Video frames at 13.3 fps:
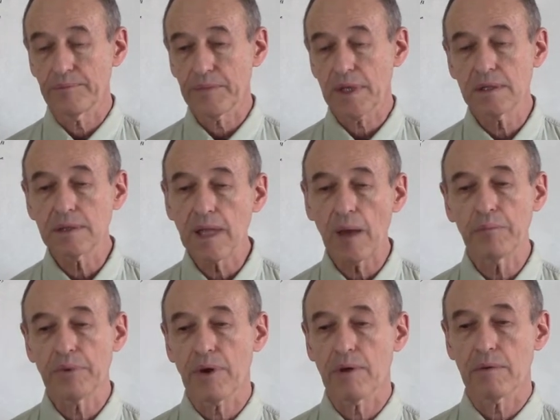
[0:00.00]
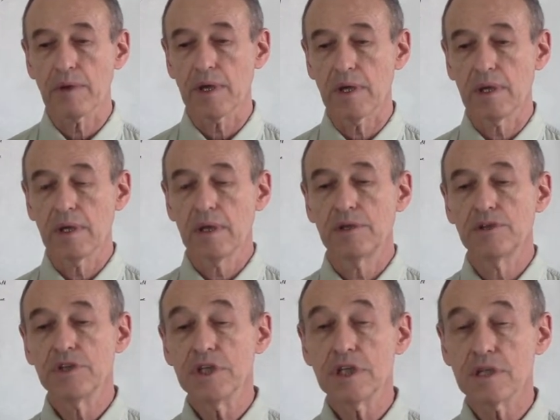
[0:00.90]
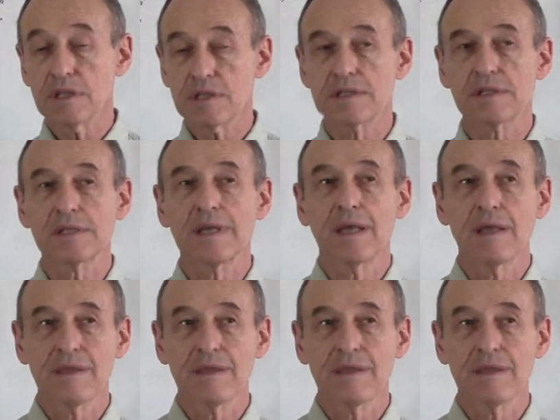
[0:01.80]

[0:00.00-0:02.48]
contemporary needs